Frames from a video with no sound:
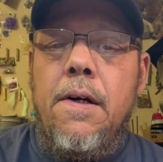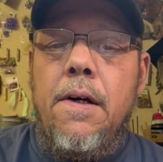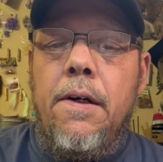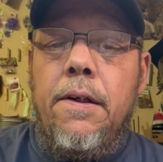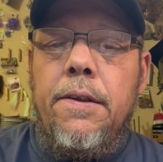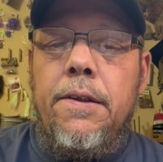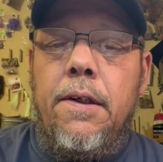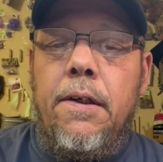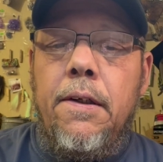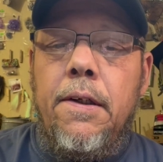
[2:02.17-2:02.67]

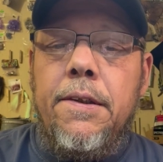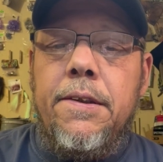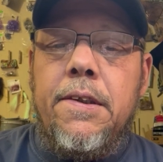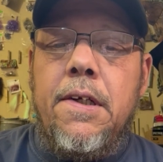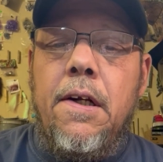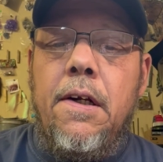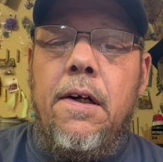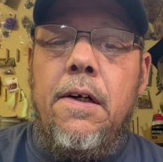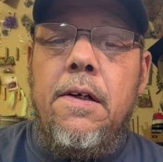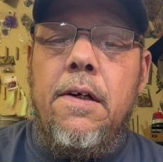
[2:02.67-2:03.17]
So let's
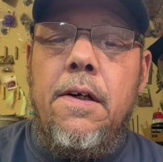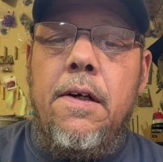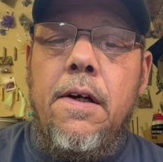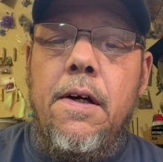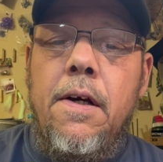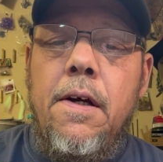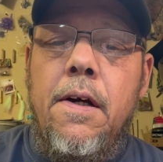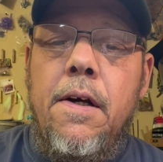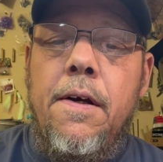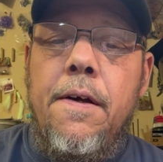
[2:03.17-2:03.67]
get a
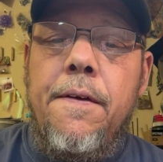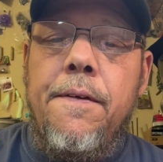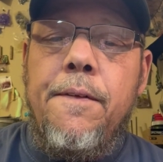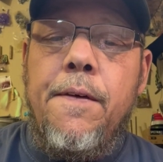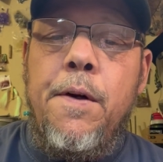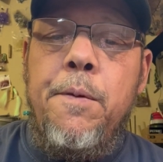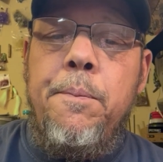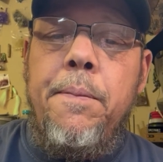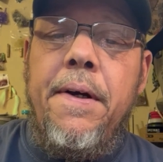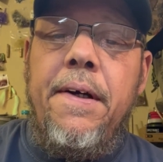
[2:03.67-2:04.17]

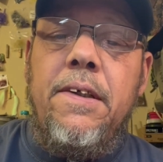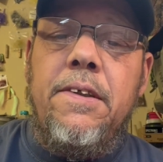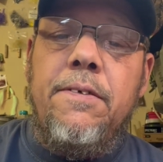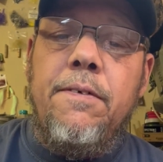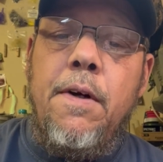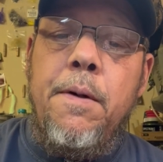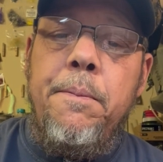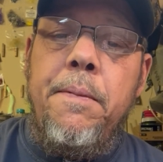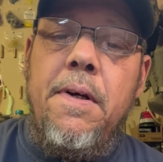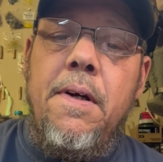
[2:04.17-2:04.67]
thread base
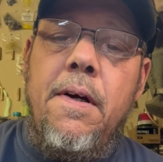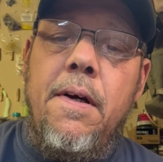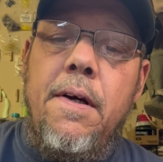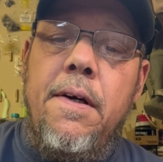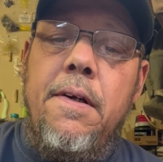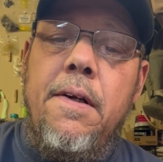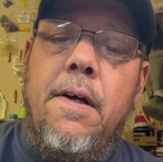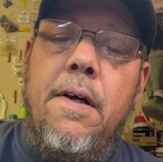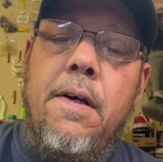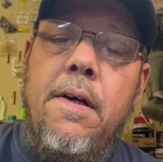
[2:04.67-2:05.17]
right
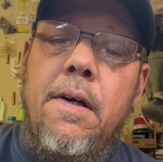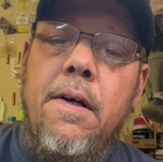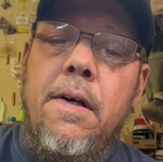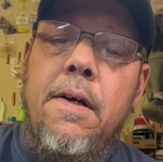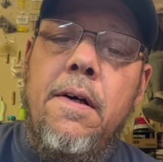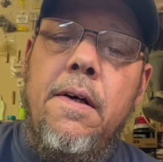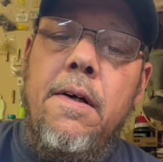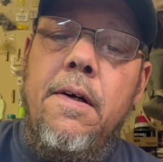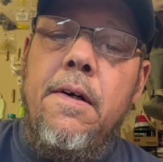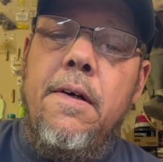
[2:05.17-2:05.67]
behind
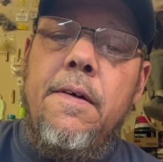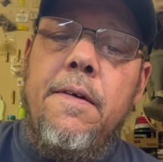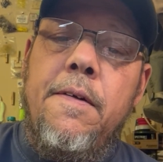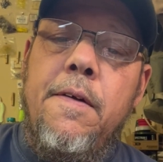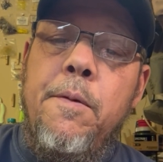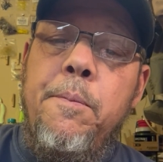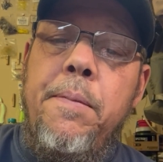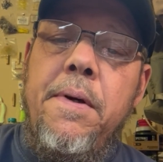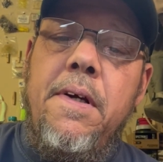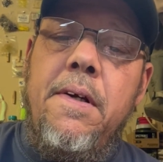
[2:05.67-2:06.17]

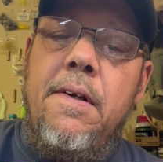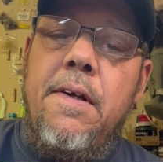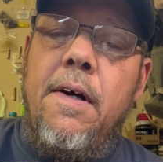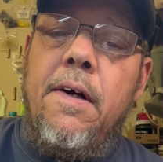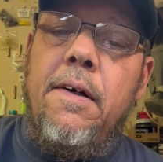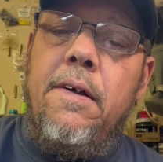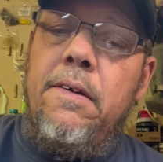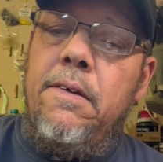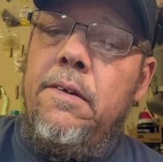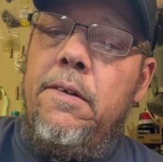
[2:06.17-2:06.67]
the bead
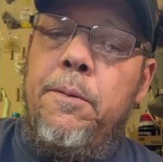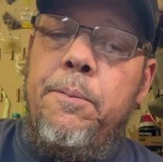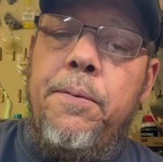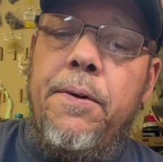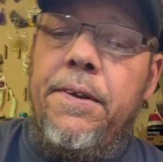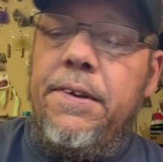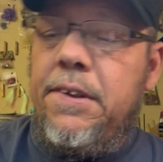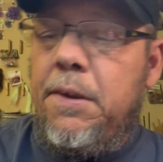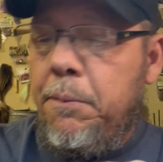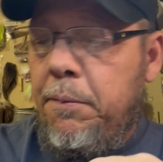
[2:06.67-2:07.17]
there. It's a
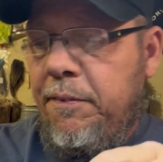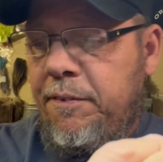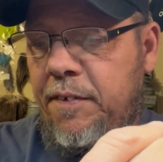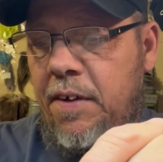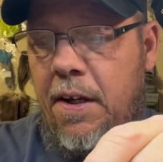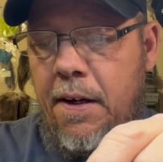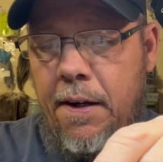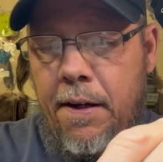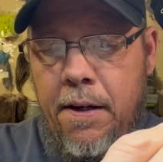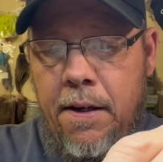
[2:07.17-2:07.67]
pretty simple
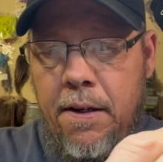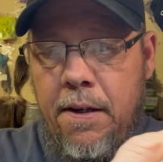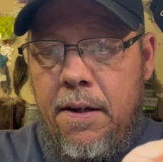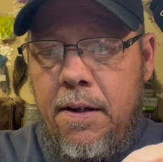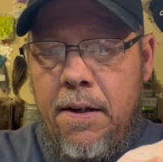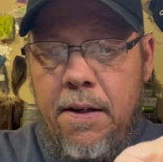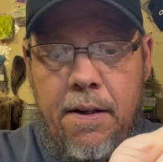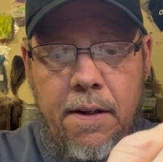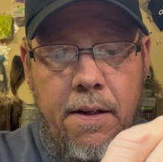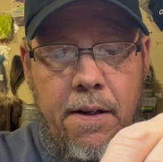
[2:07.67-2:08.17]
fly.
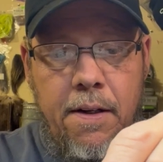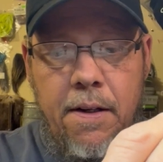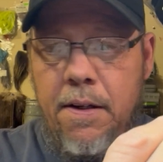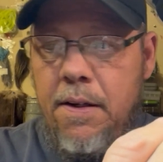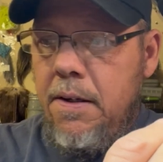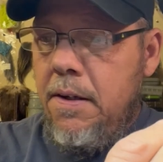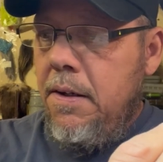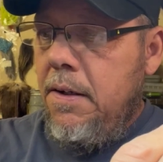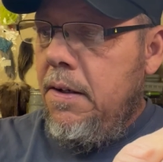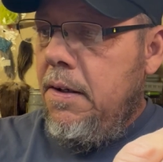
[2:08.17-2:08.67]

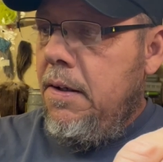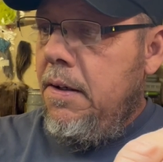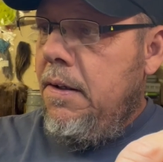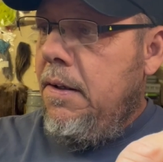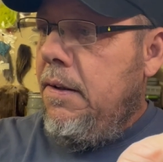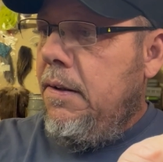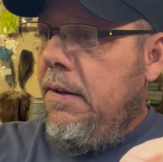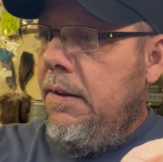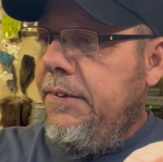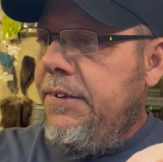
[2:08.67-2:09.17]

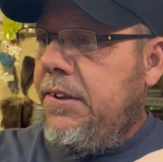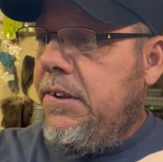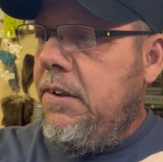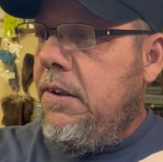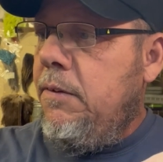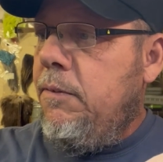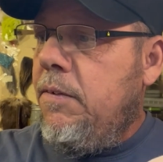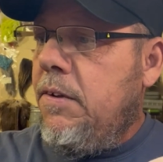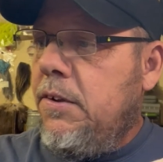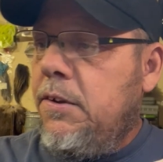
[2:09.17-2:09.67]
Let's see,
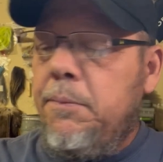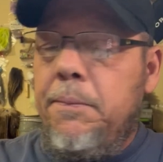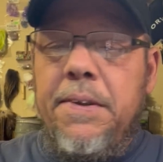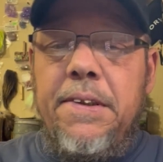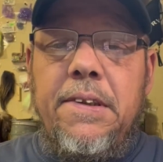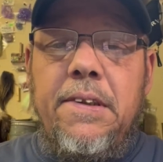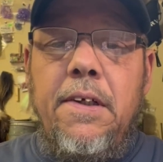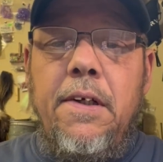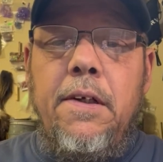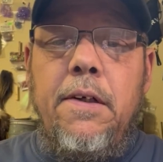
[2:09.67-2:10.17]
where's my
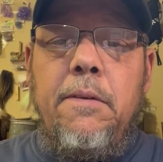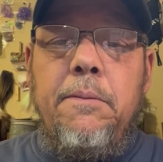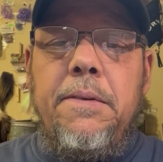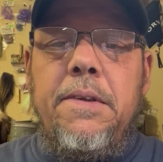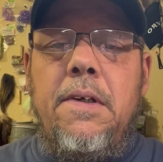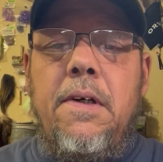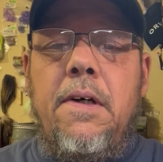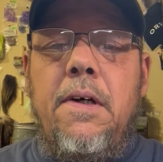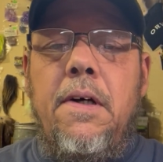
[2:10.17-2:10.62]
snaps?